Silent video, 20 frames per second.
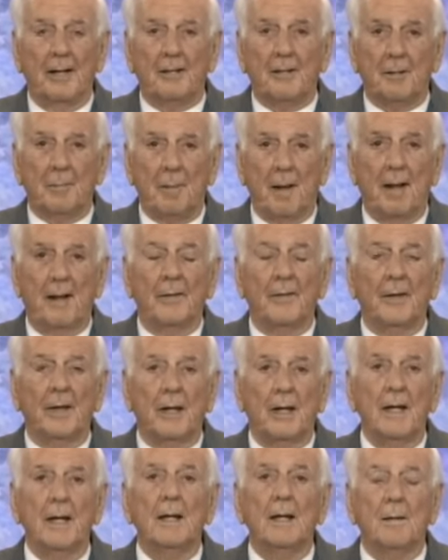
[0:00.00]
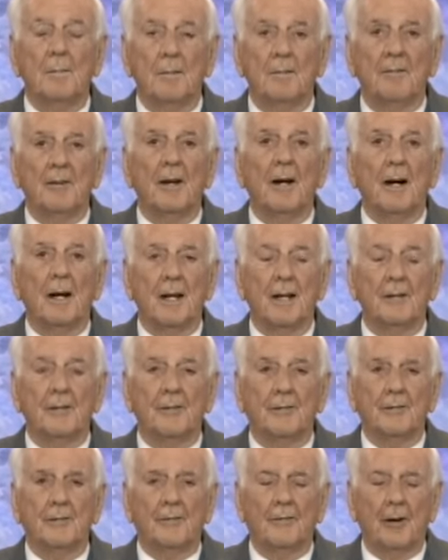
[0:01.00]
It doesn't matter. The kingdom of God
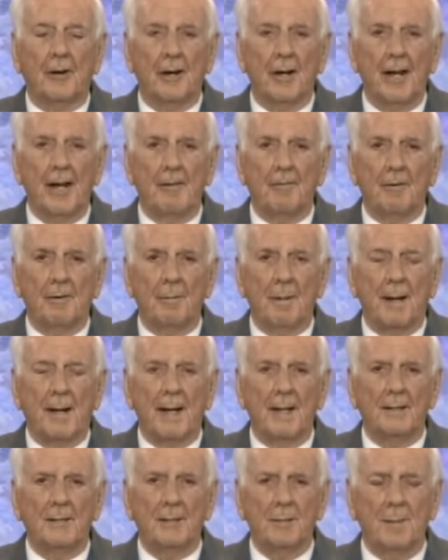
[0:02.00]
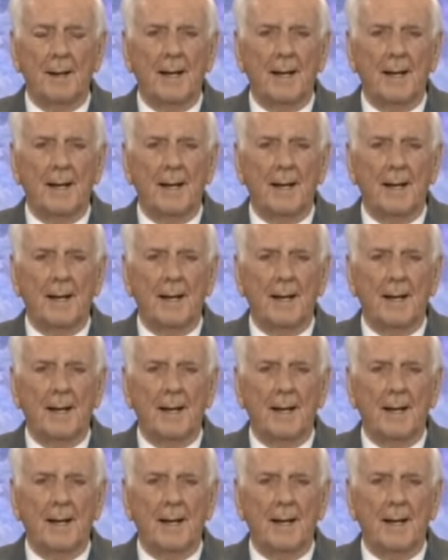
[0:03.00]
is for everybody.